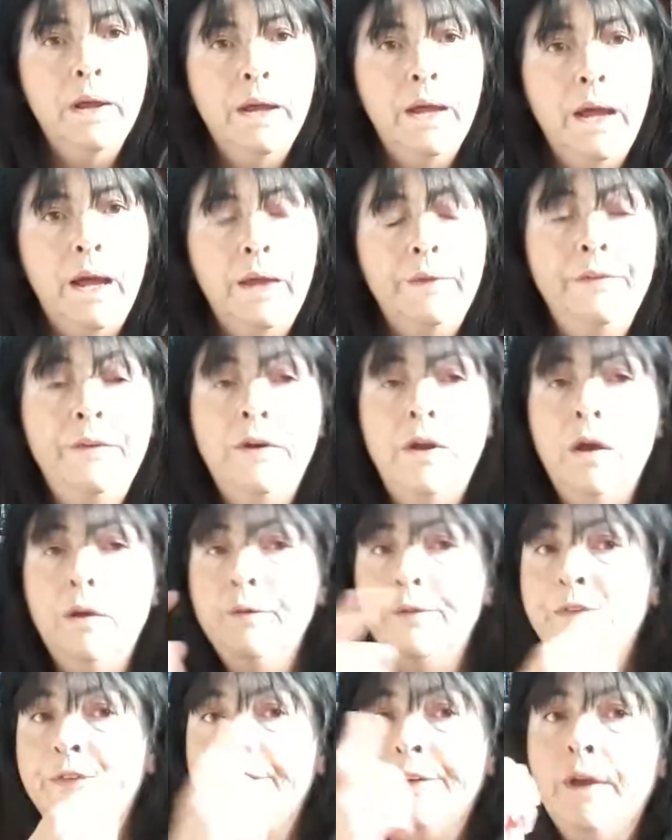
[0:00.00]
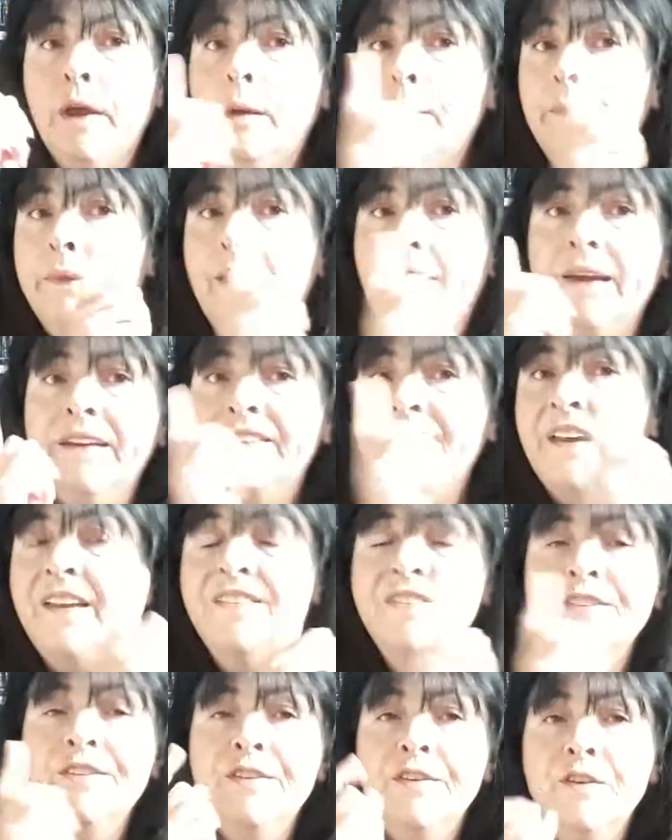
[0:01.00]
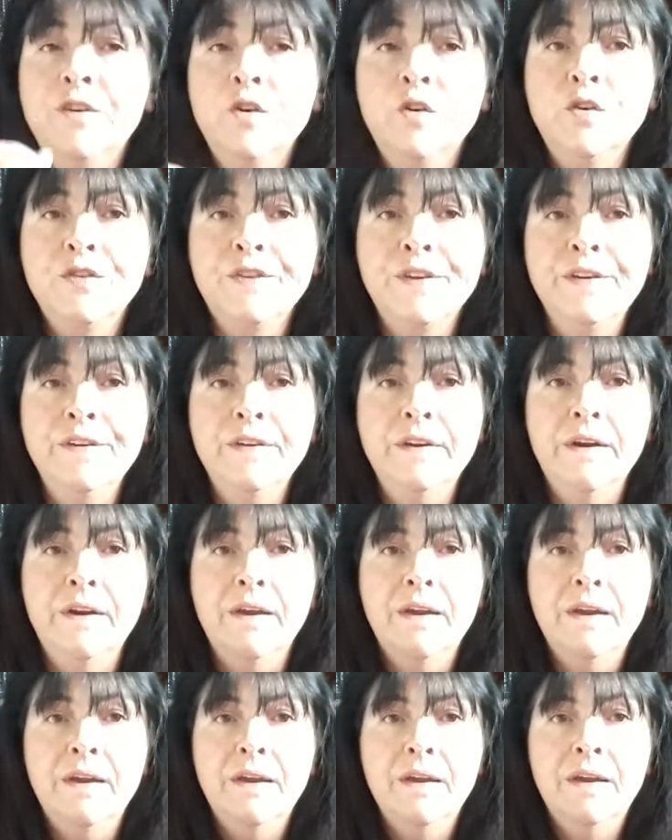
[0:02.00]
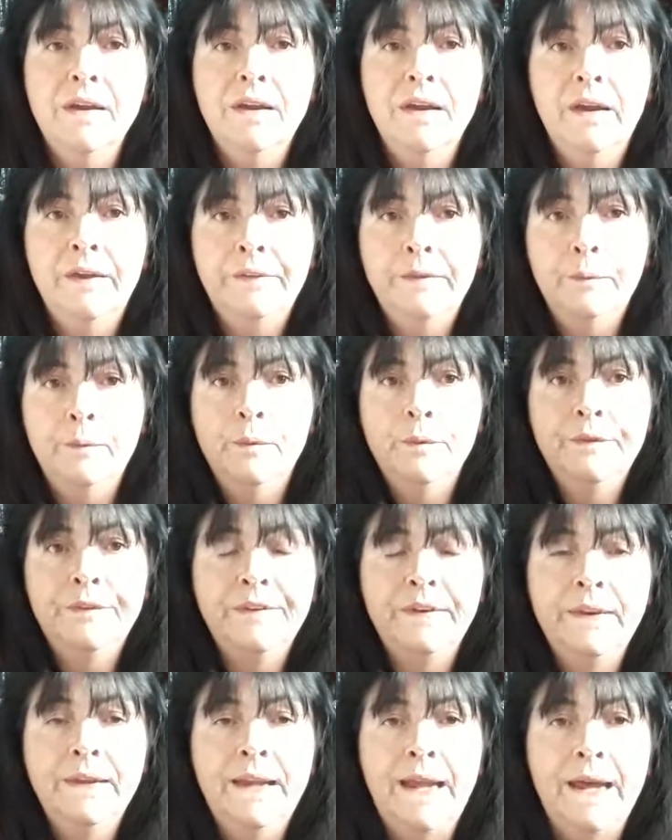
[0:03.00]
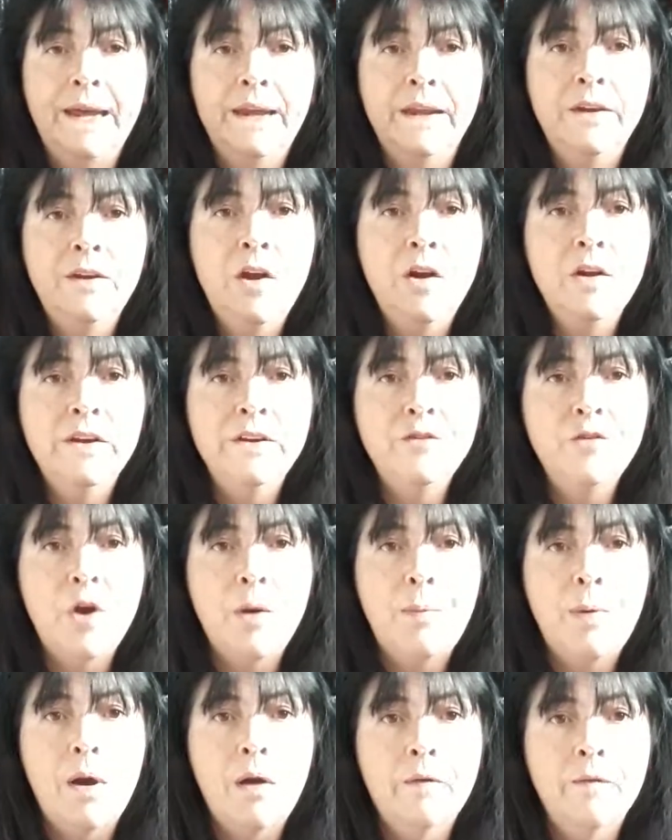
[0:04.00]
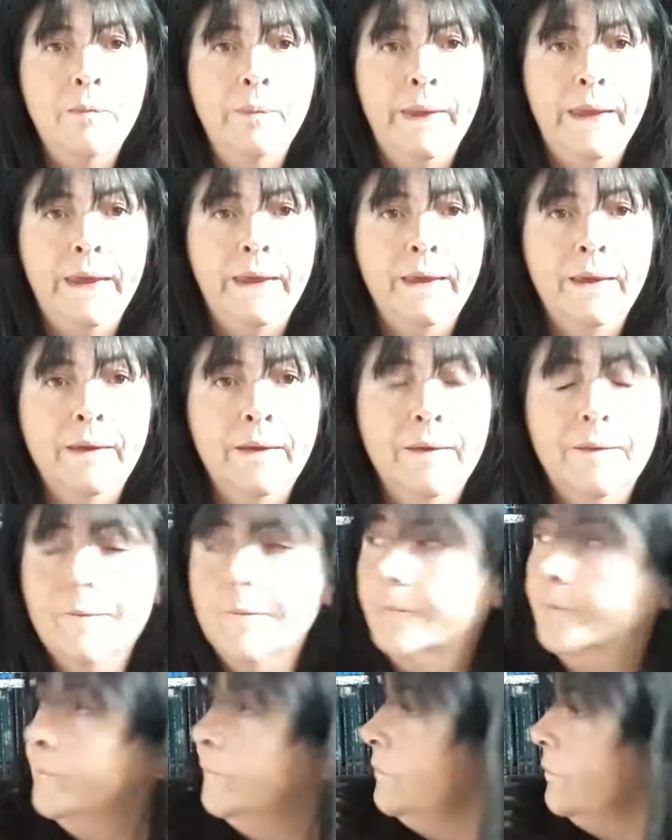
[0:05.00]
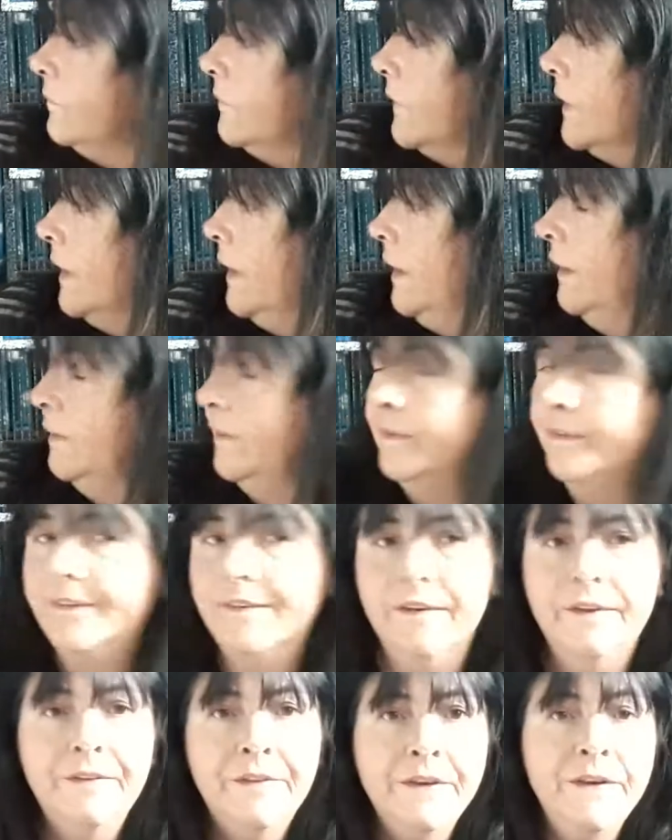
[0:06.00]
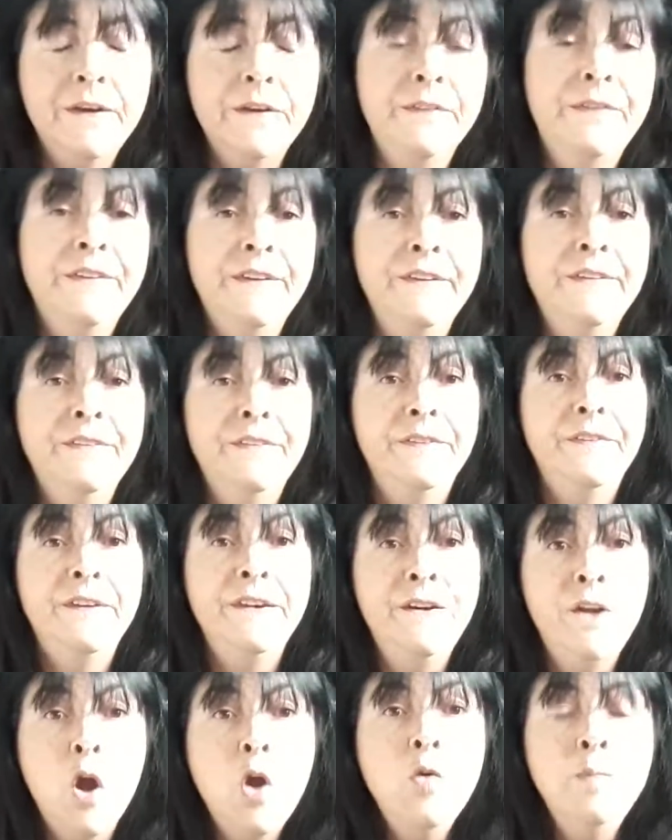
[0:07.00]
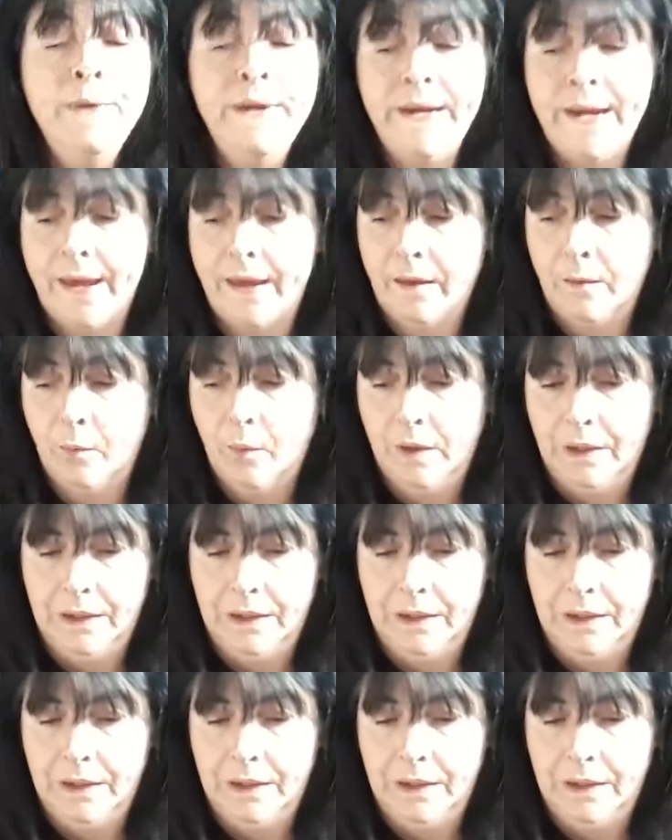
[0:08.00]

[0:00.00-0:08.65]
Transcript: and the noses are going like 10 to the dozen, and they're wanting like a yogi drop off me. And they know me now,